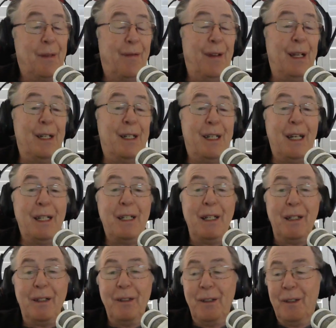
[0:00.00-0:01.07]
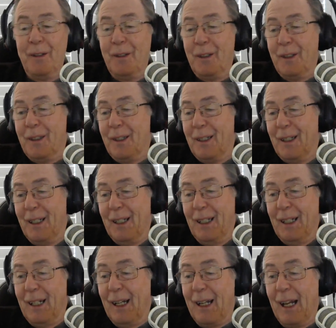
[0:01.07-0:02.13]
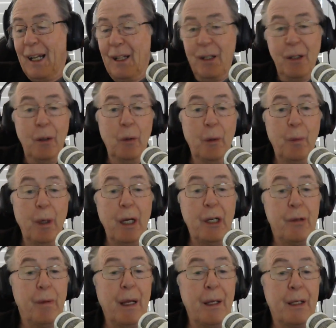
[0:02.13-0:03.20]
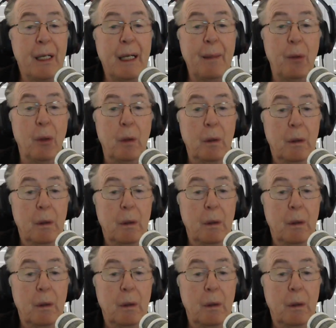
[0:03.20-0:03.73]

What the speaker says: fantastic. Good on you. Okay, the Lord British Round Table.